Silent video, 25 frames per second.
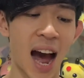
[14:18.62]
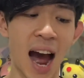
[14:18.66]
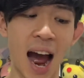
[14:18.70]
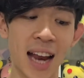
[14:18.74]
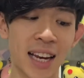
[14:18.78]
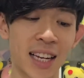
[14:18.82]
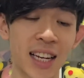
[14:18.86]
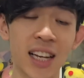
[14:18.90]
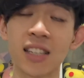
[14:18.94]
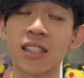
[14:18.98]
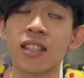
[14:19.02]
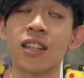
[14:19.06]
I
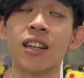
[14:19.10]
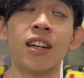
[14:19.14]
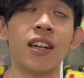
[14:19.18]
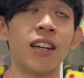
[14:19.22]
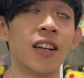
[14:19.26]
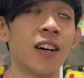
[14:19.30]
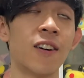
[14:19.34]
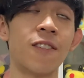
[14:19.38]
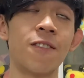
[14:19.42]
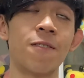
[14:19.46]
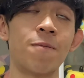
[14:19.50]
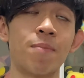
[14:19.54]
just
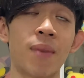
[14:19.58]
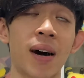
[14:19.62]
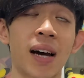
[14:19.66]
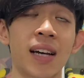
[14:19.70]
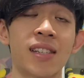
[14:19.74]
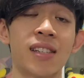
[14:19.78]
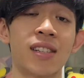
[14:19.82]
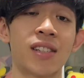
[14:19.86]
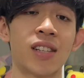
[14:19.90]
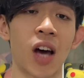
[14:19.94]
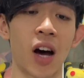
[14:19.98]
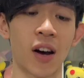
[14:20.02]
love
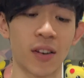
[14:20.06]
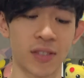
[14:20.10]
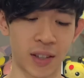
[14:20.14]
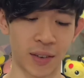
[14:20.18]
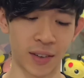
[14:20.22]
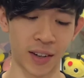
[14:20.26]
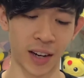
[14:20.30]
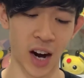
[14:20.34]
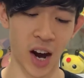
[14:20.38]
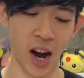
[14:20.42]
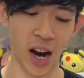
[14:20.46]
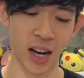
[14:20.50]
myself
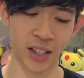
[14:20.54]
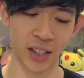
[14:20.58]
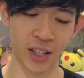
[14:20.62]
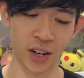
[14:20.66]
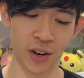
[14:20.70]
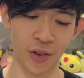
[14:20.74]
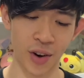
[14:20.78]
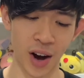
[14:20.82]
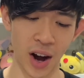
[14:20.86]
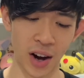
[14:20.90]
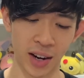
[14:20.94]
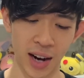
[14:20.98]
some character
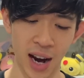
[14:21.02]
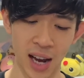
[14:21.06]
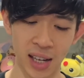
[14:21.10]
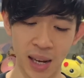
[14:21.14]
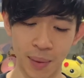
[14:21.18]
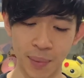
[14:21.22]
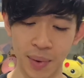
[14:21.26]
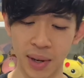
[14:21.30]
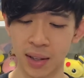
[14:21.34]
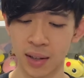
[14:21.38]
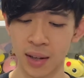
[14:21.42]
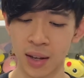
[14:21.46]
rare cards.
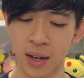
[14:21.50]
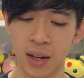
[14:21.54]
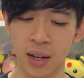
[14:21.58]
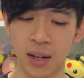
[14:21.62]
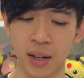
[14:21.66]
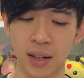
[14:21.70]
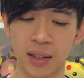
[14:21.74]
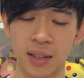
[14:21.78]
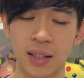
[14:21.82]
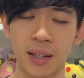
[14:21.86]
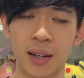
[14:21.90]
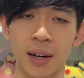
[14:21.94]
I mean,
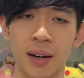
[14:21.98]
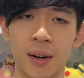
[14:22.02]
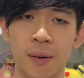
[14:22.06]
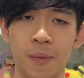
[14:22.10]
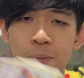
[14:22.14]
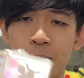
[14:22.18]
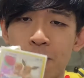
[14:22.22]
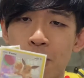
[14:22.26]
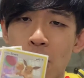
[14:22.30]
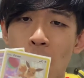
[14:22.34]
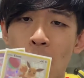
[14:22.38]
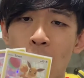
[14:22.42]
the
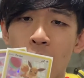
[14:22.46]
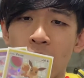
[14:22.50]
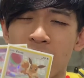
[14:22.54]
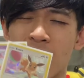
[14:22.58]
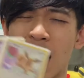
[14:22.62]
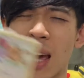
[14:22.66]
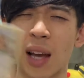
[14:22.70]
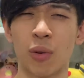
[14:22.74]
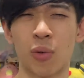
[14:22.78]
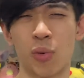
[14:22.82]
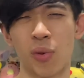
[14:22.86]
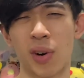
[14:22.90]
promos
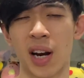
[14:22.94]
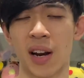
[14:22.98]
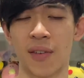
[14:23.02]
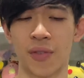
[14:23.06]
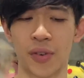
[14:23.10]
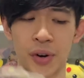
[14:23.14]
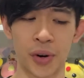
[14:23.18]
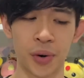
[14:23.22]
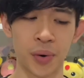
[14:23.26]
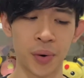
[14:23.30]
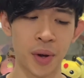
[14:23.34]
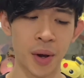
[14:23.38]
like
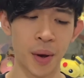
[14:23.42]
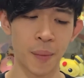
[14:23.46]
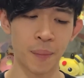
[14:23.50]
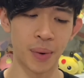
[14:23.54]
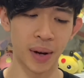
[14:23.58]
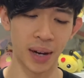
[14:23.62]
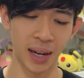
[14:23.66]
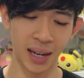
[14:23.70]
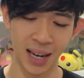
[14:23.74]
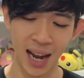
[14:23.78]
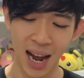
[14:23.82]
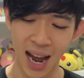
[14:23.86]
whatever.
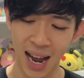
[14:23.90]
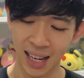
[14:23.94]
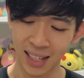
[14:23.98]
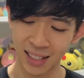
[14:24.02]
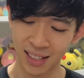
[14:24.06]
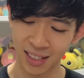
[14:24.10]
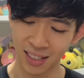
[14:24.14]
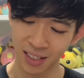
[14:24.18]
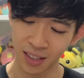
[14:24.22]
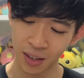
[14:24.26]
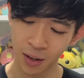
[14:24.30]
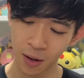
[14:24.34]
But
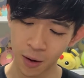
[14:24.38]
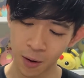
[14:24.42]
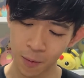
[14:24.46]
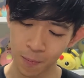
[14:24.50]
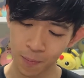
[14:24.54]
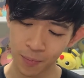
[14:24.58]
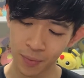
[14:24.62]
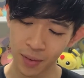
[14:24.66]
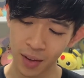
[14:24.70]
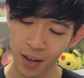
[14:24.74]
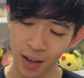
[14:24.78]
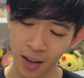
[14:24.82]
guys,
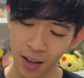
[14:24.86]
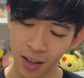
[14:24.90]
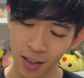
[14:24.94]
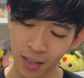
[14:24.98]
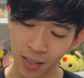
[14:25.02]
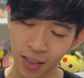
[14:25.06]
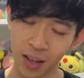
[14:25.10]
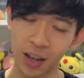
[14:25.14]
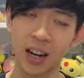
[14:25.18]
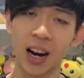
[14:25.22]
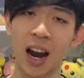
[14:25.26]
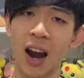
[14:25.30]

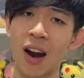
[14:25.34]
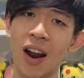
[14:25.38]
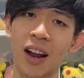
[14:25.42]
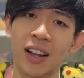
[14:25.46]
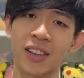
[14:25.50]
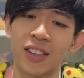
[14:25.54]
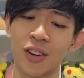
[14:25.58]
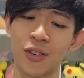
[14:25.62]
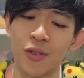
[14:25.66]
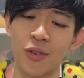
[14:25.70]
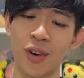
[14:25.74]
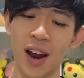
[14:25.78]
the
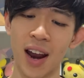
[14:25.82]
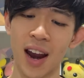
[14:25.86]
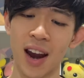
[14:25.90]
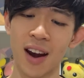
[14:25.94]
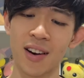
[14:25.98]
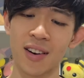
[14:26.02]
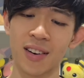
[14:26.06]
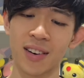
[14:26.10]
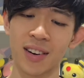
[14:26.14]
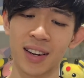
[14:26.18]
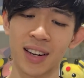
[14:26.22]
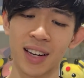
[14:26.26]
character
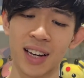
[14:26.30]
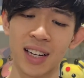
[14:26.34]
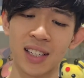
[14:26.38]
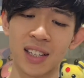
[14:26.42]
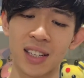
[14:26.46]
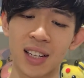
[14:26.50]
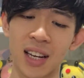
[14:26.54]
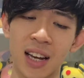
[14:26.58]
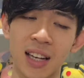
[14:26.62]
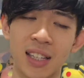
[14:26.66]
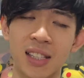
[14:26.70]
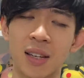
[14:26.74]
rare
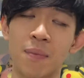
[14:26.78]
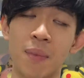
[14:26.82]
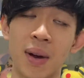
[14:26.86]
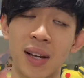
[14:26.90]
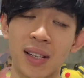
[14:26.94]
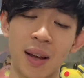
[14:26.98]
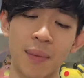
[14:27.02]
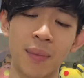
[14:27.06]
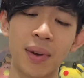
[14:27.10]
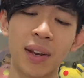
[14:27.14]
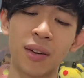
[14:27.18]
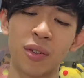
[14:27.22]
is
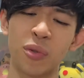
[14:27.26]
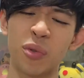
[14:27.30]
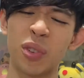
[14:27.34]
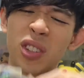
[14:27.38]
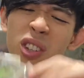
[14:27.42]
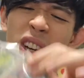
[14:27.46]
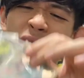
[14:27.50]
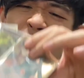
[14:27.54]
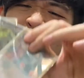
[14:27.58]
amazing. I mean, we still